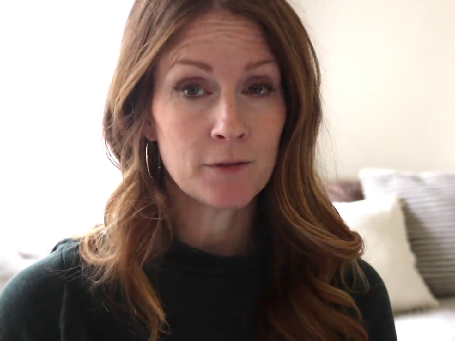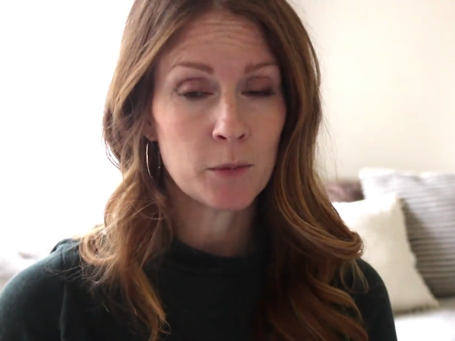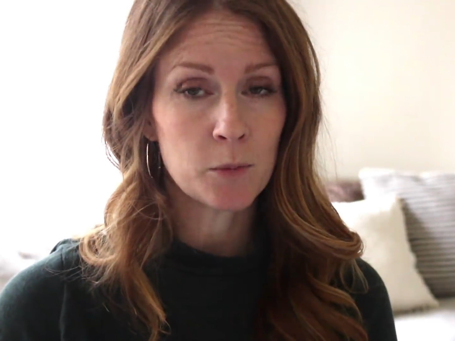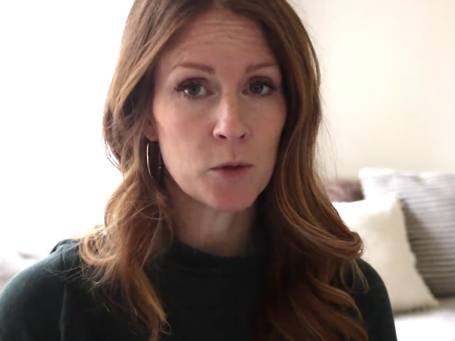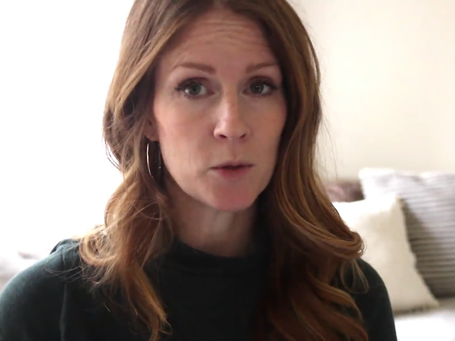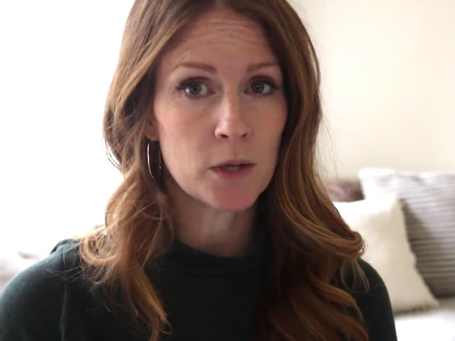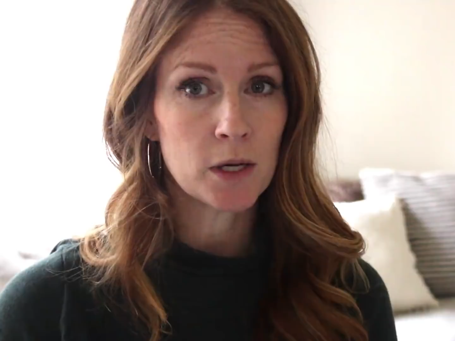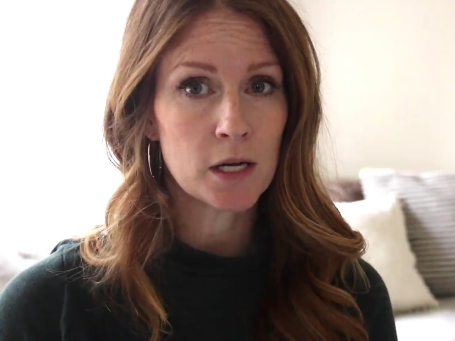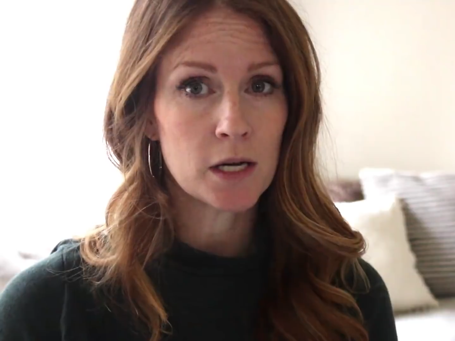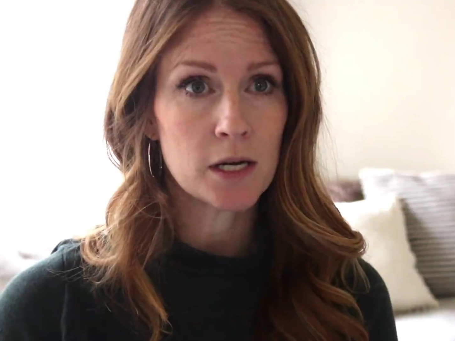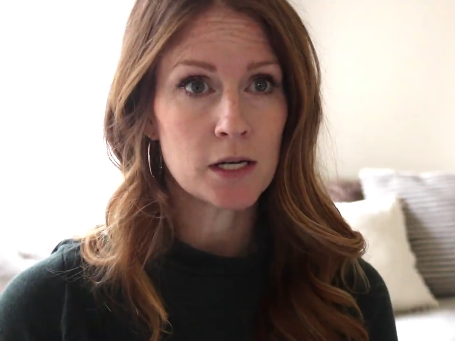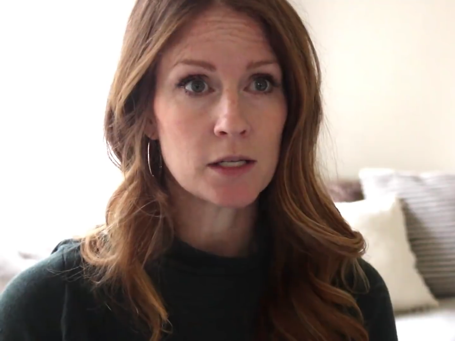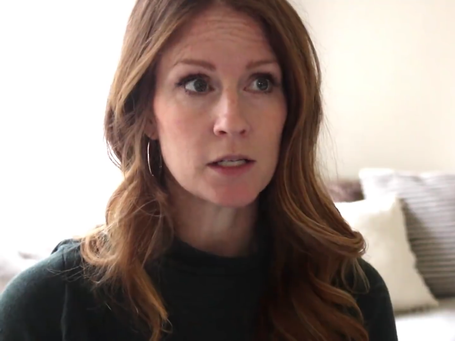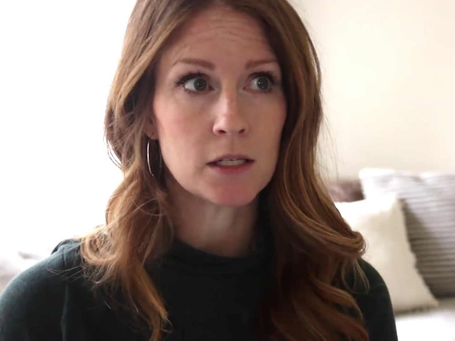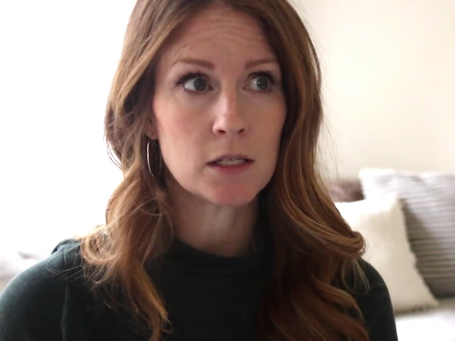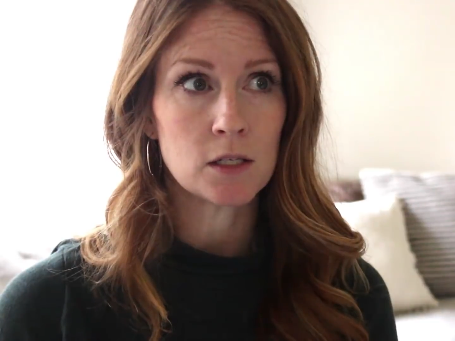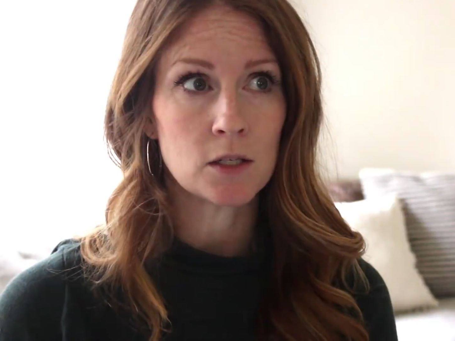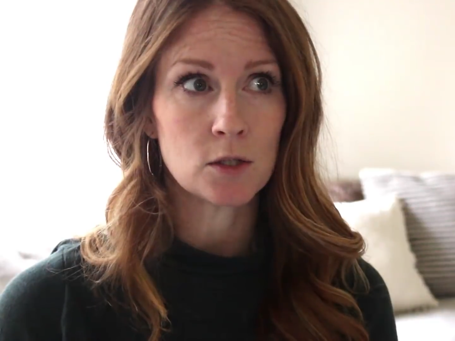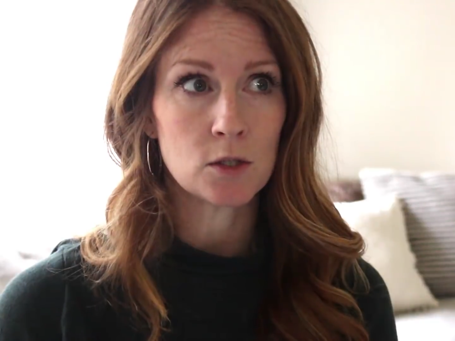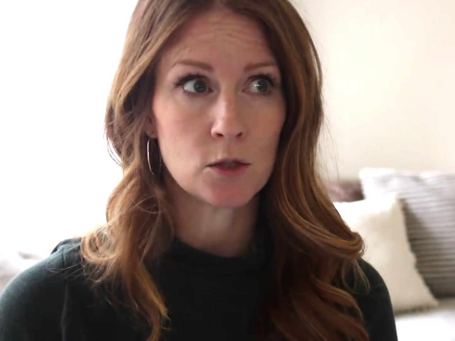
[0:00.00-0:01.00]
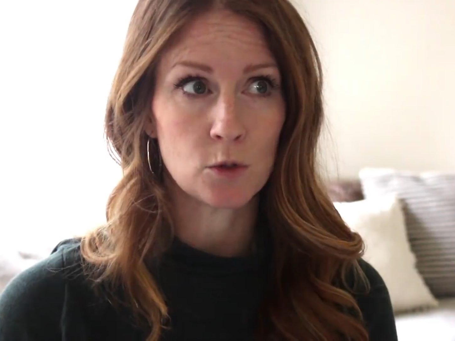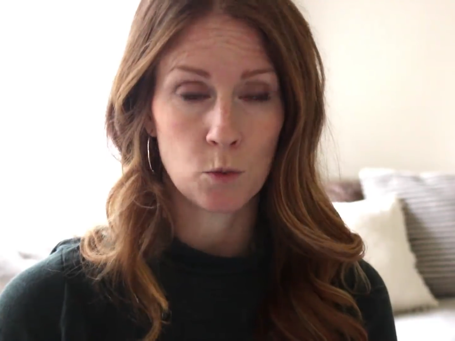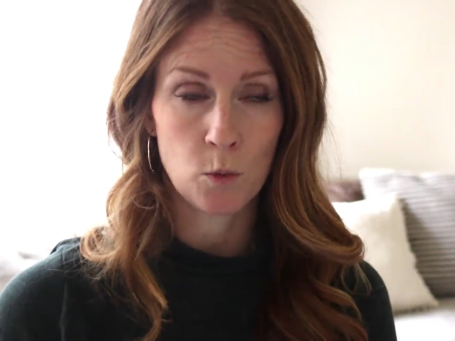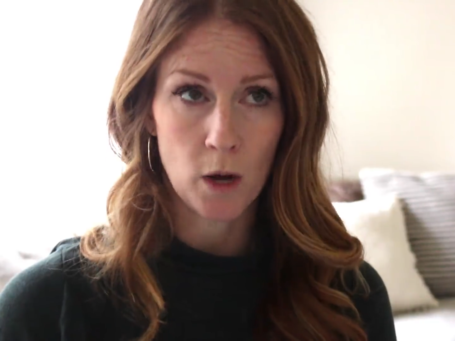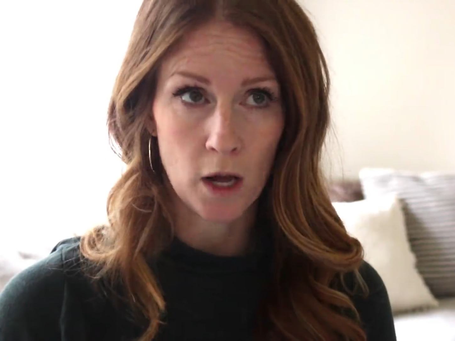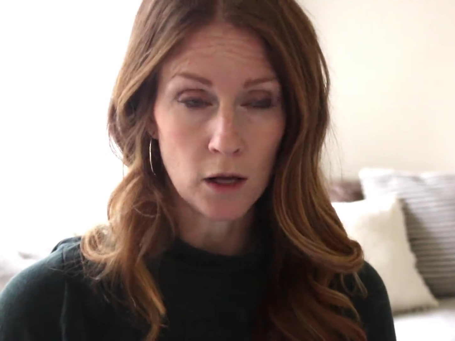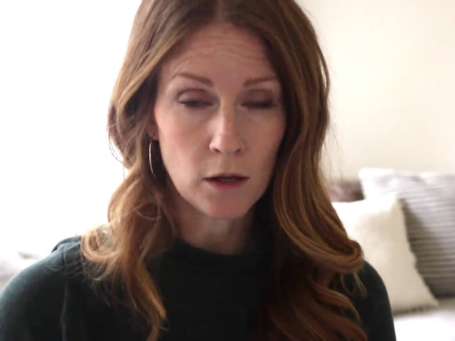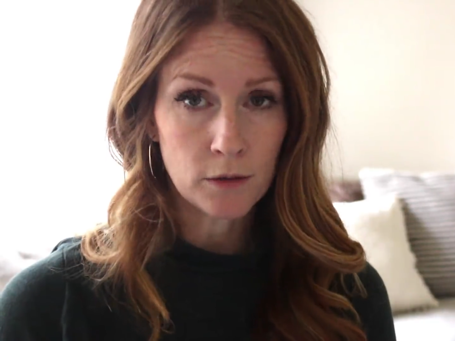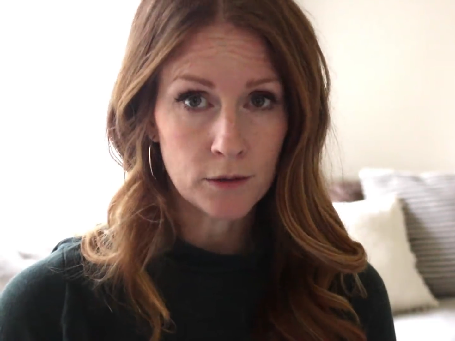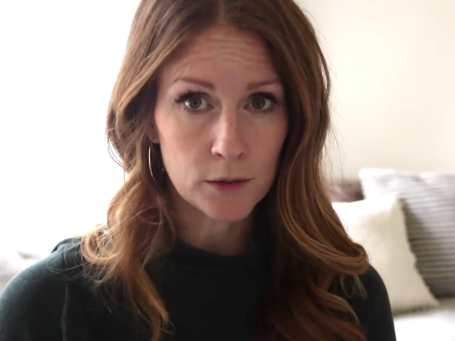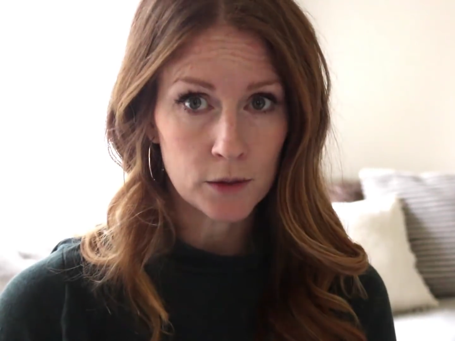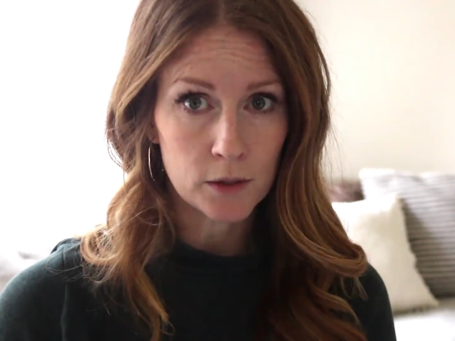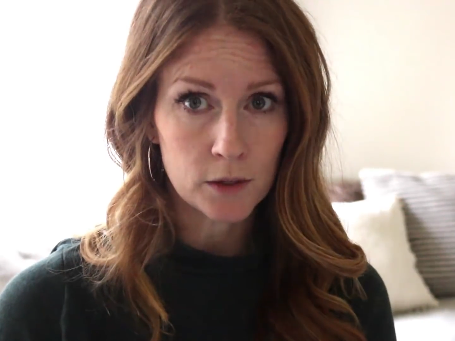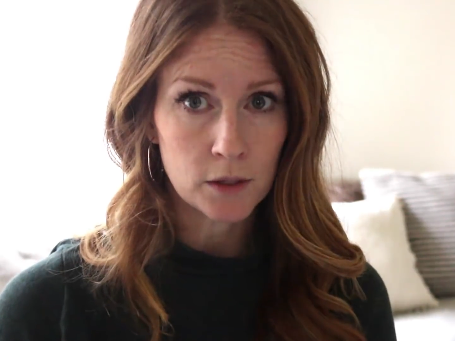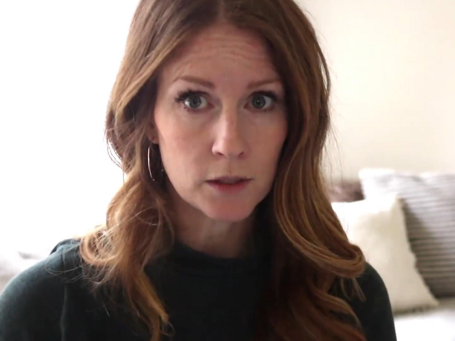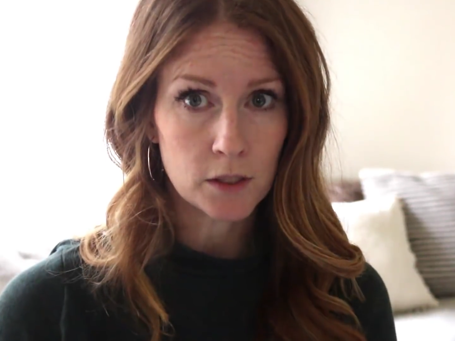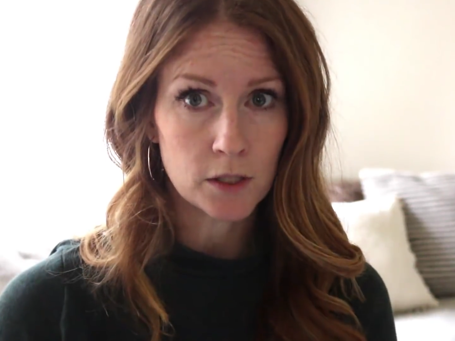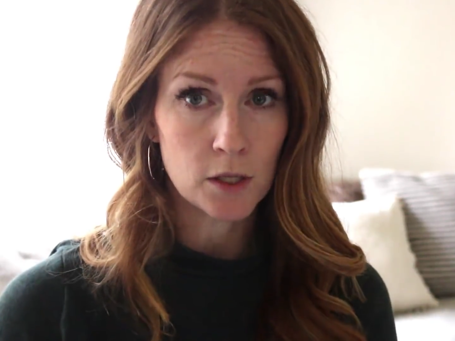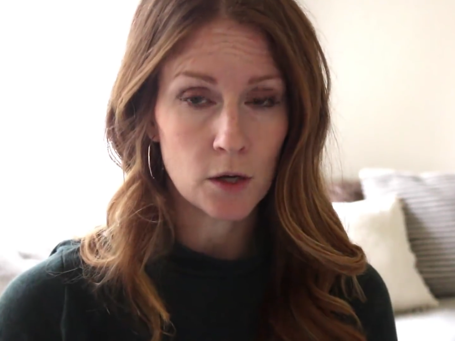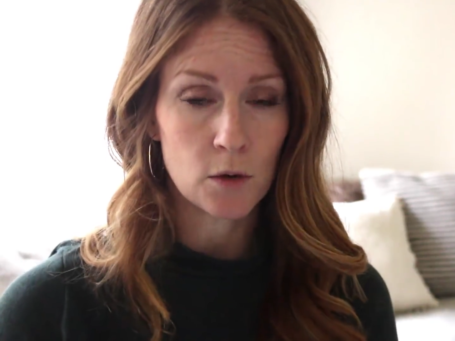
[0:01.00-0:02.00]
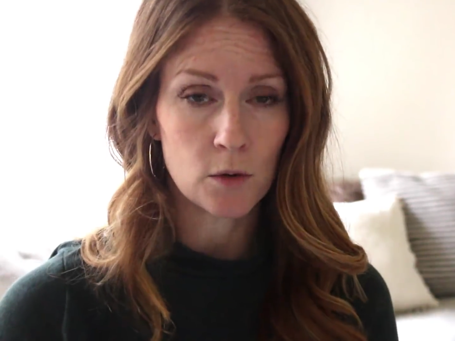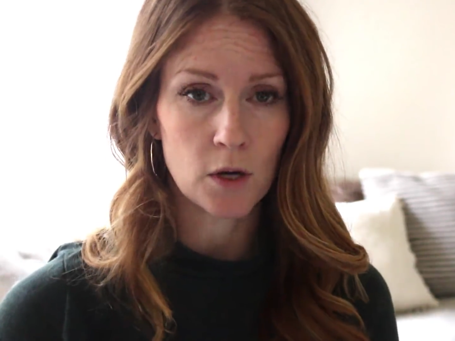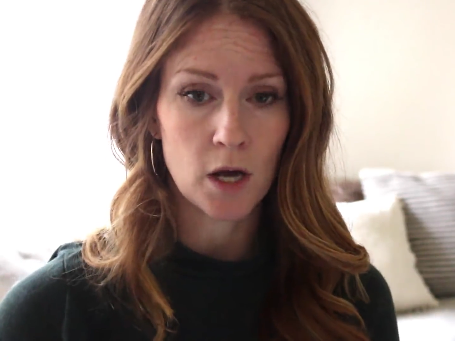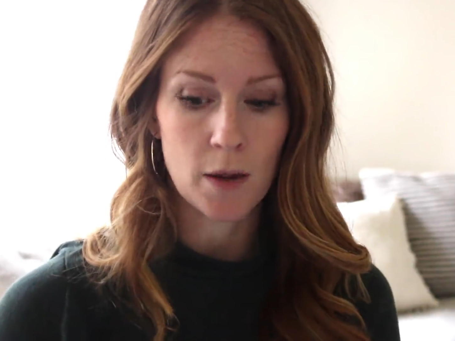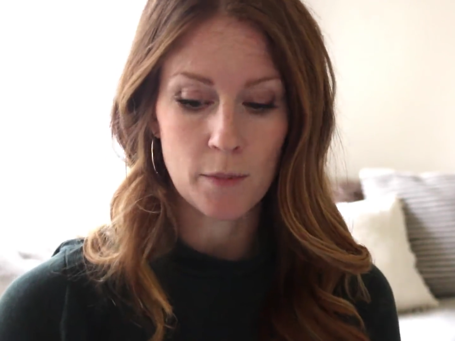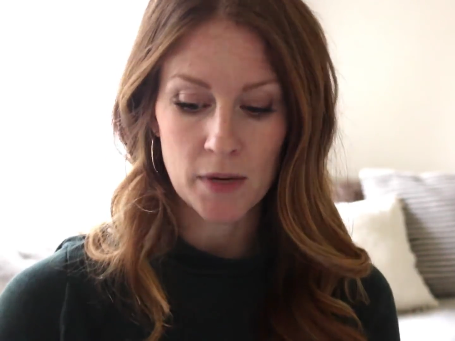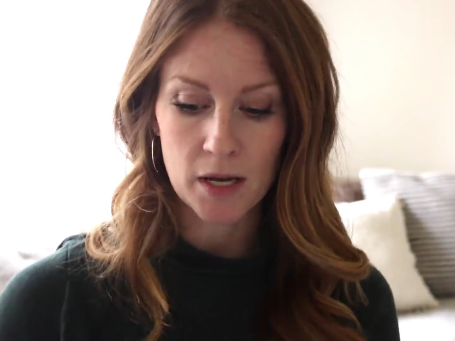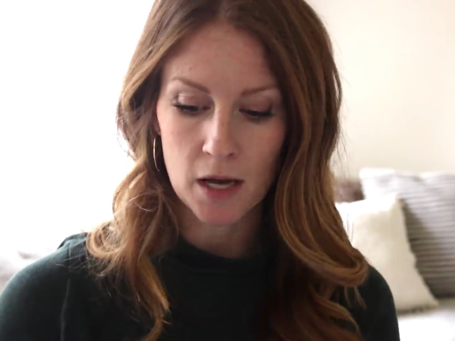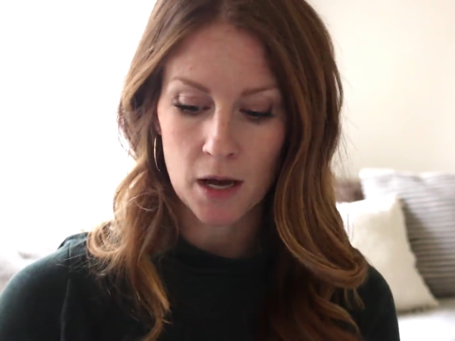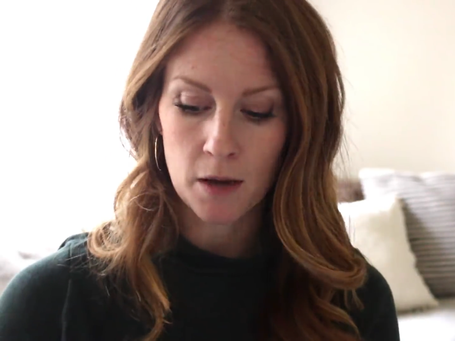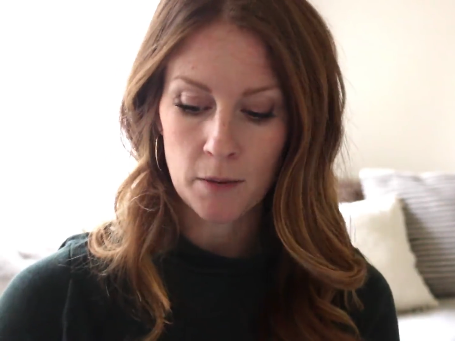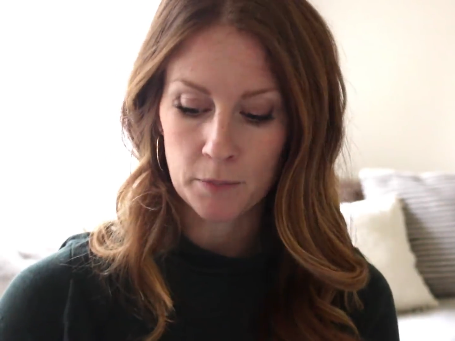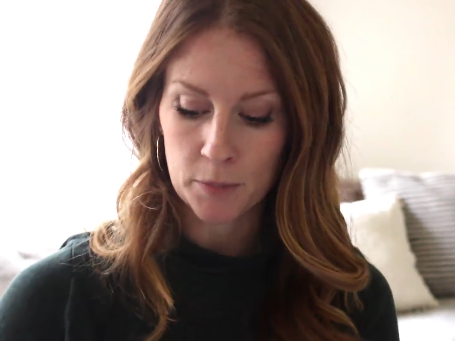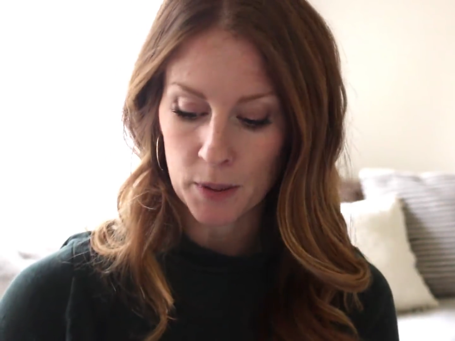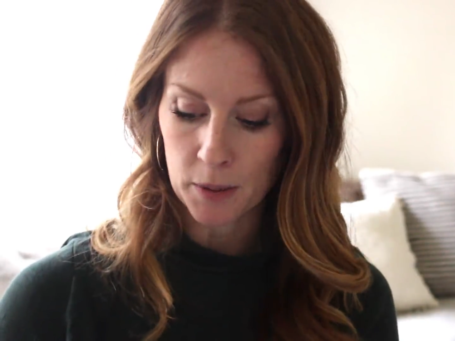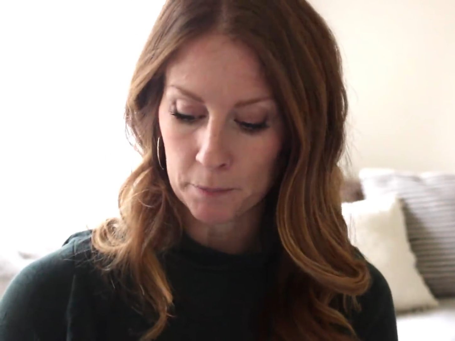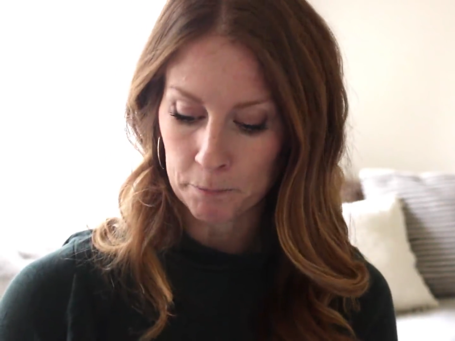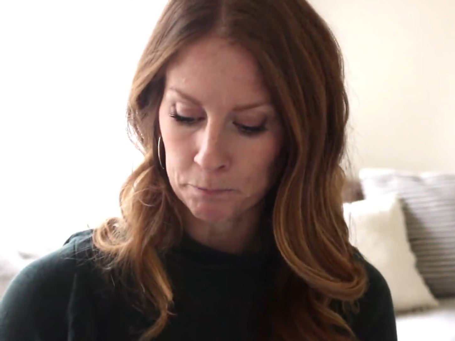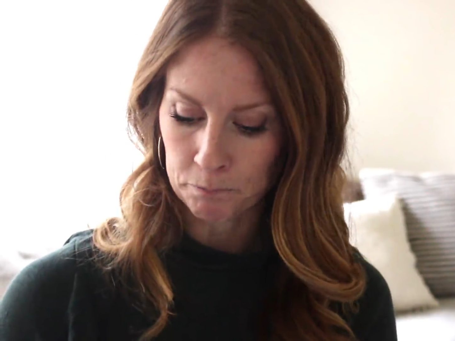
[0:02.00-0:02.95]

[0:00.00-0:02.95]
February 12th, so coming up.